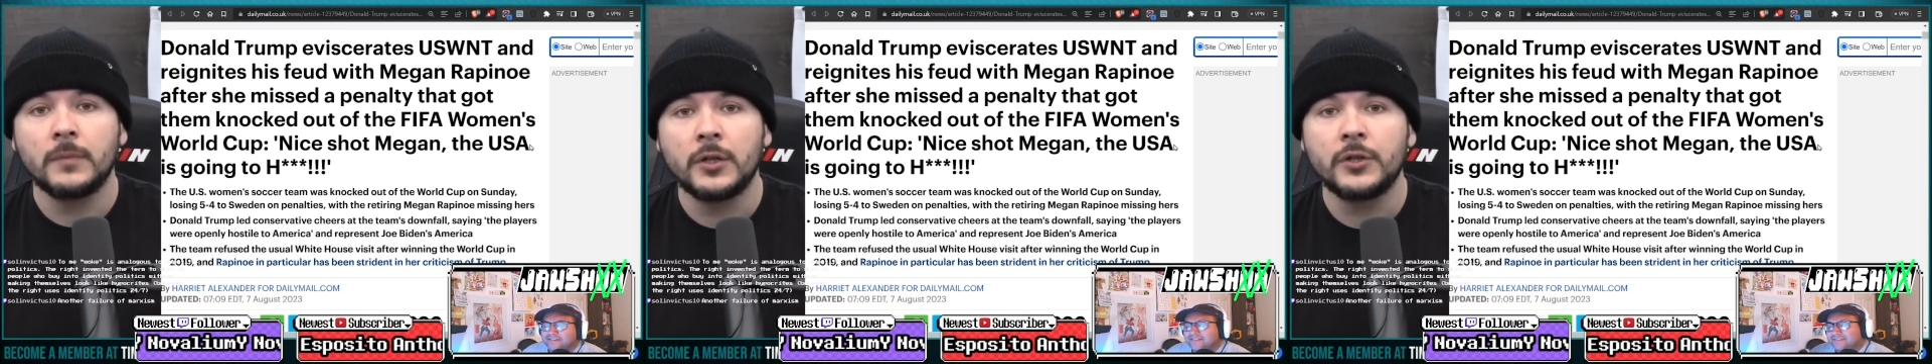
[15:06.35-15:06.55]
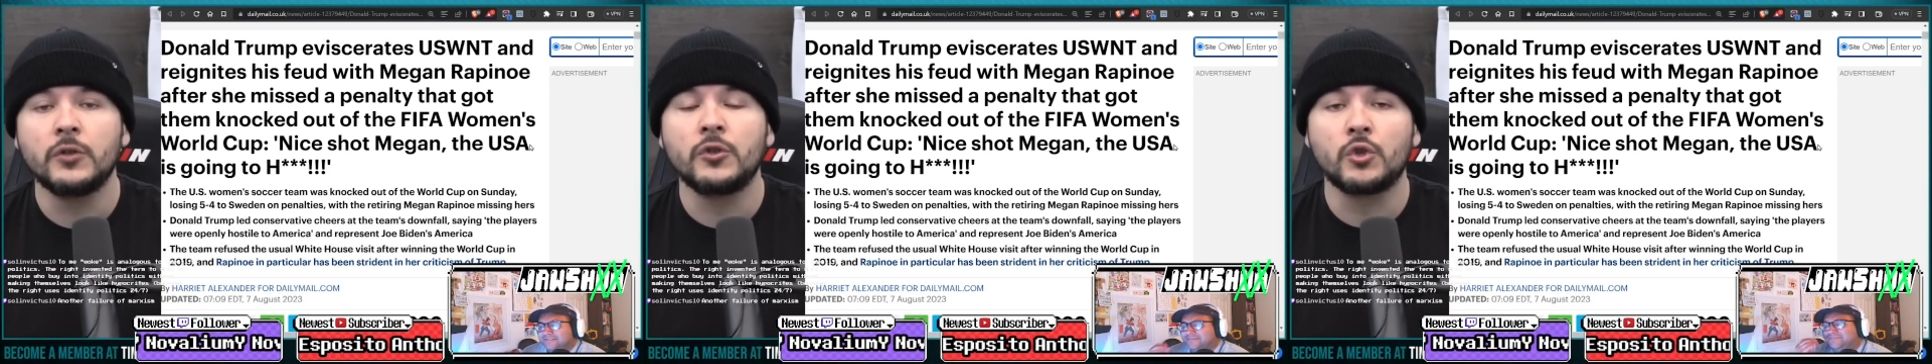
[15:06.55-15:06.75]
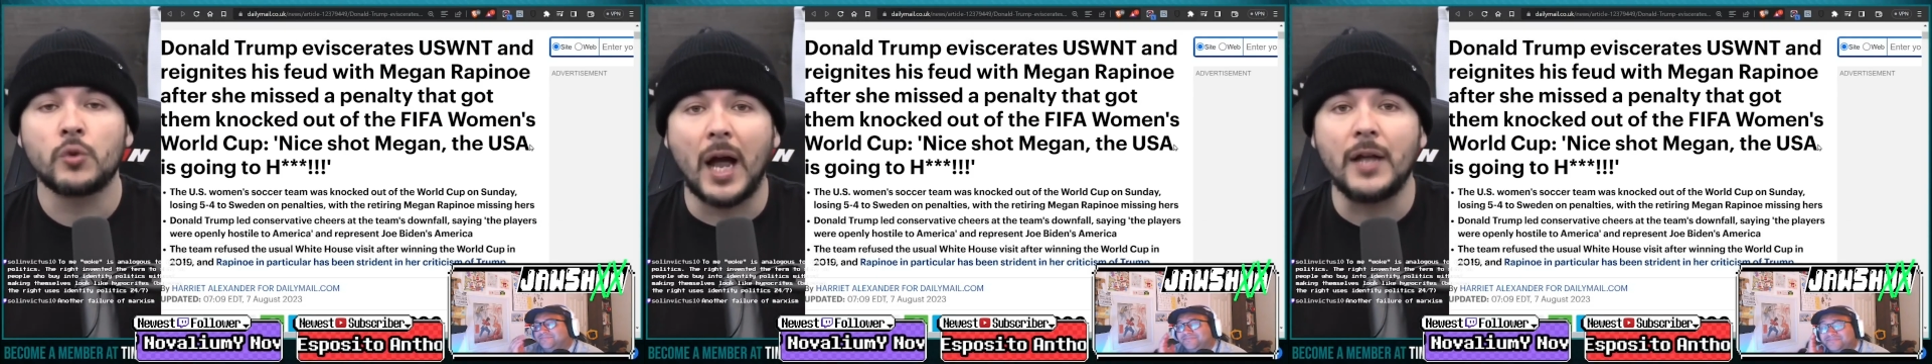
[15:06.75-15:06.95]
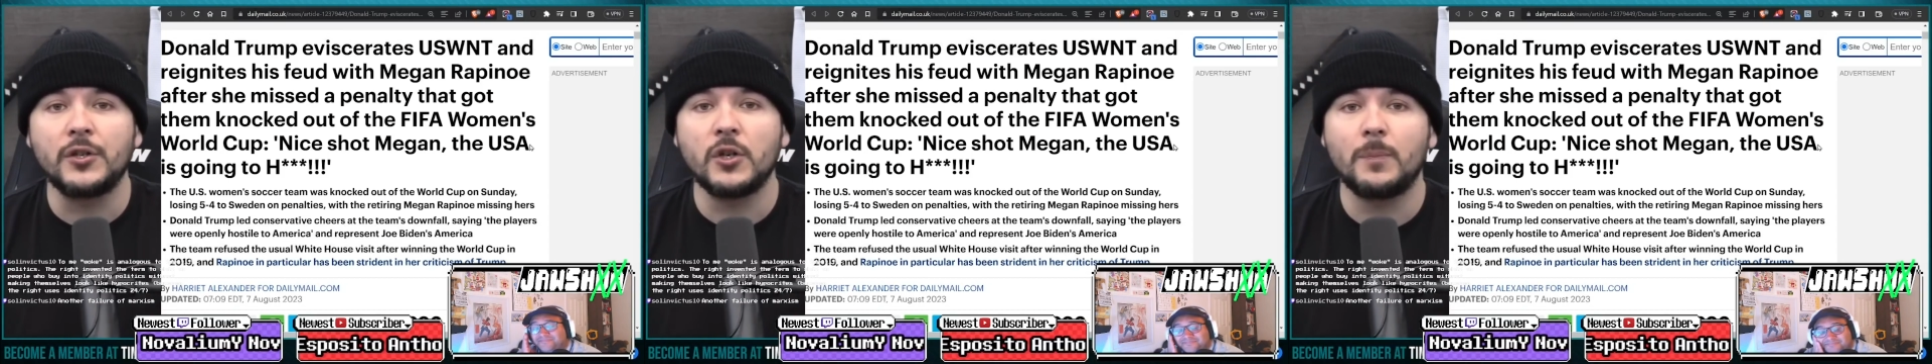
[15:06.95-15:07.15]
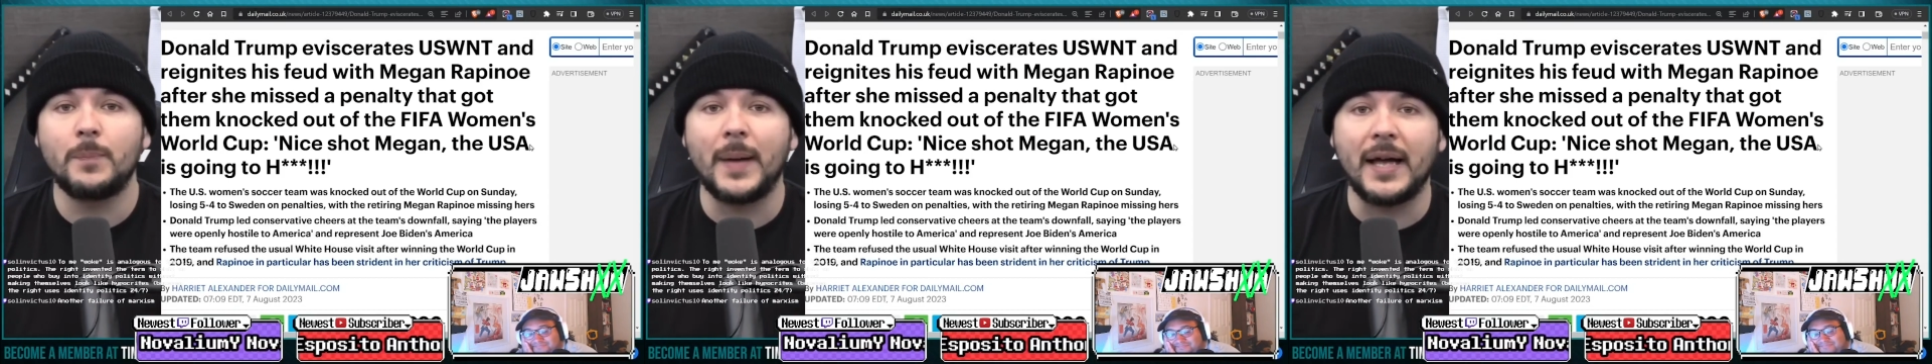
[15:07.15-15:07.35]
You tried
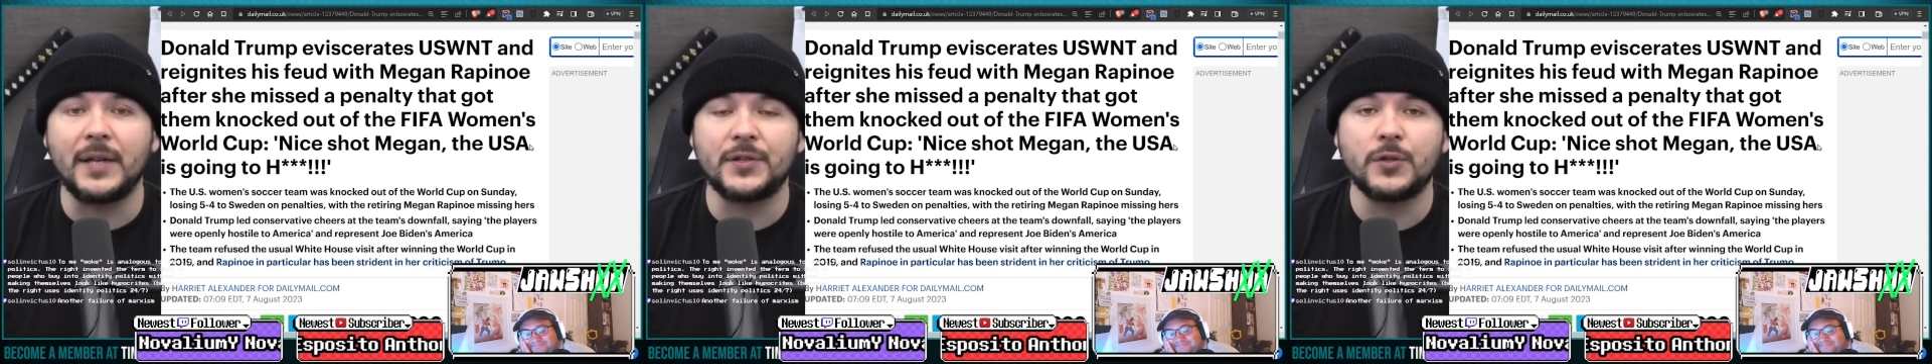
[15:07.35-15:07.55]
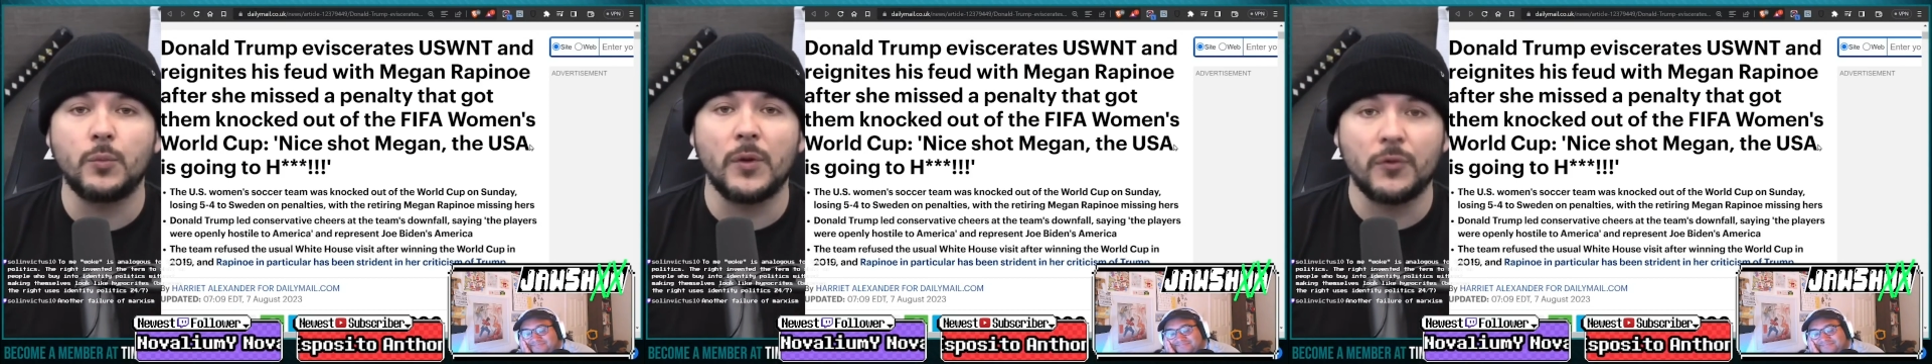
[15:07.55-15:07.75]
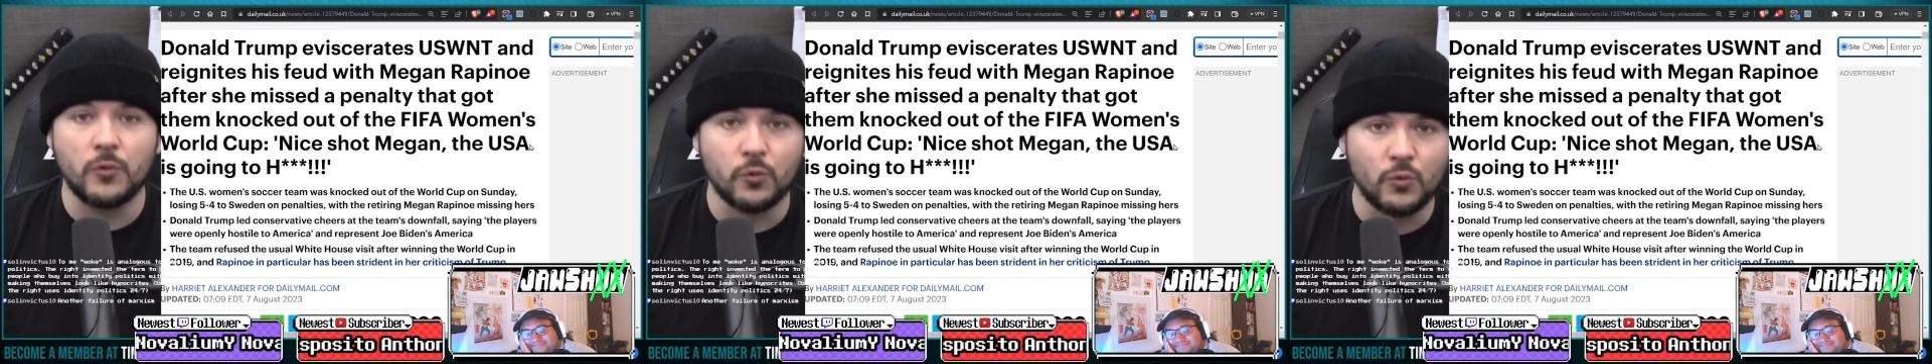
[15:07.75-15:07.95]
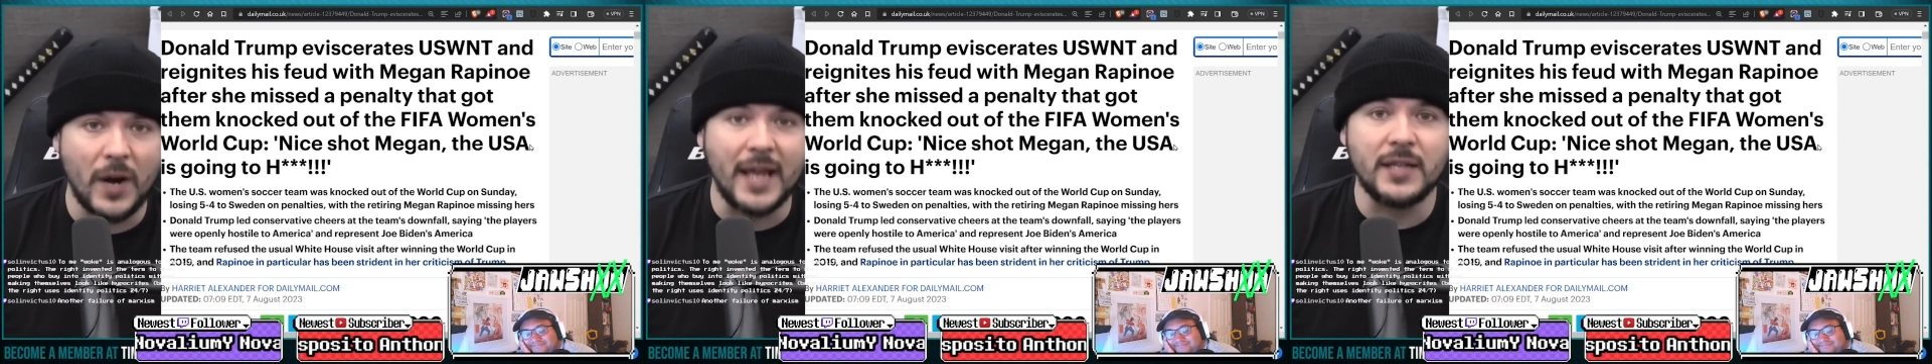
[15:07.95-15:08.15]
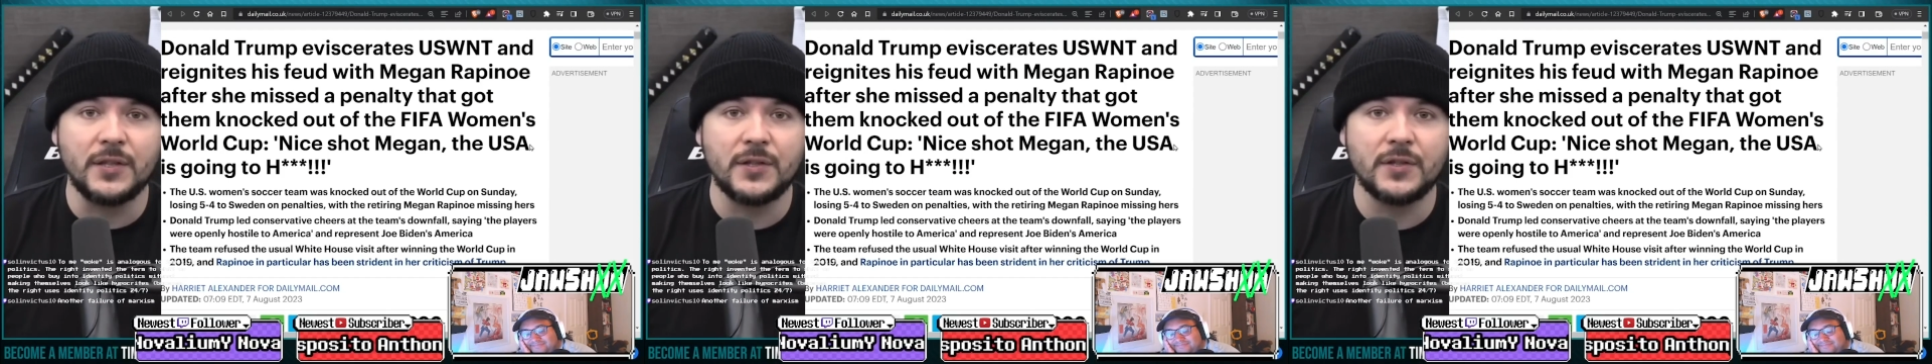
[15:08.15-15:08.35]
your best with
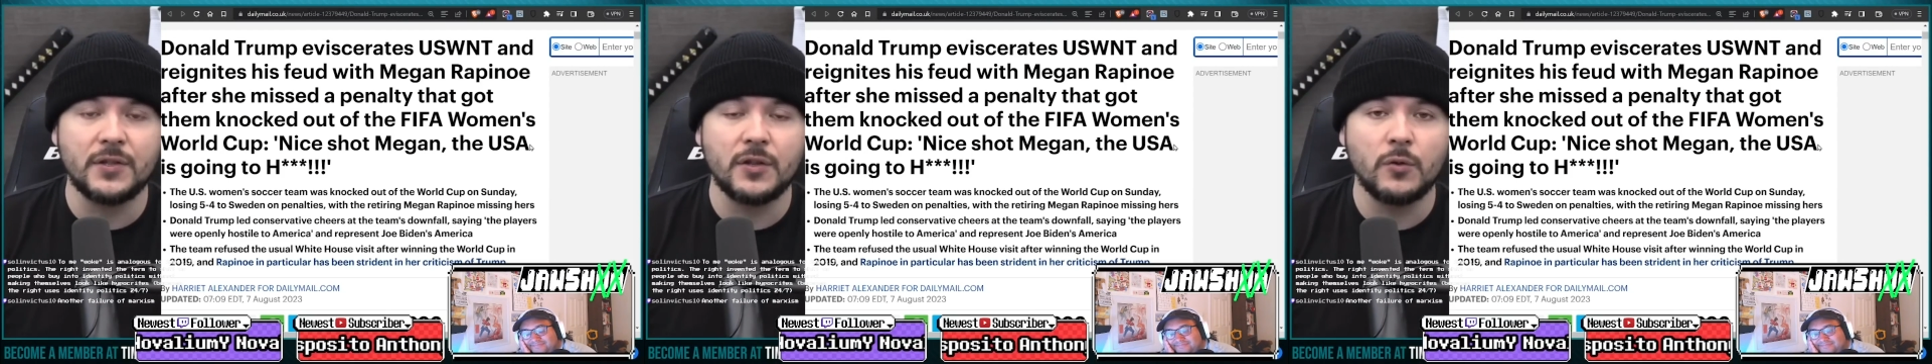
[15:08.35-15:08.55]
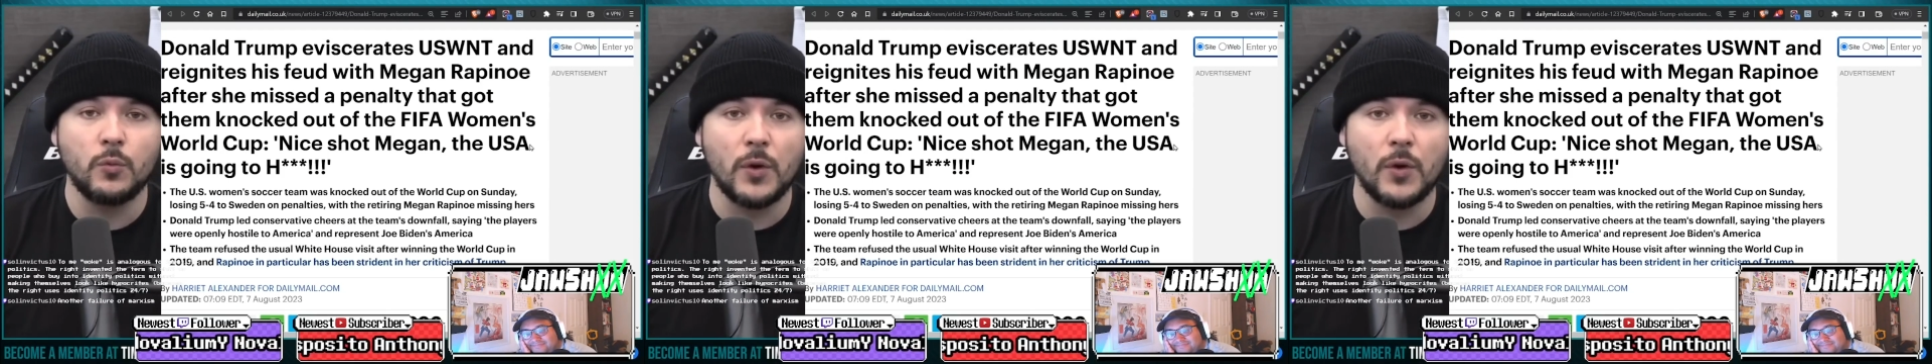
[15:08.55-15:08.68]
grace,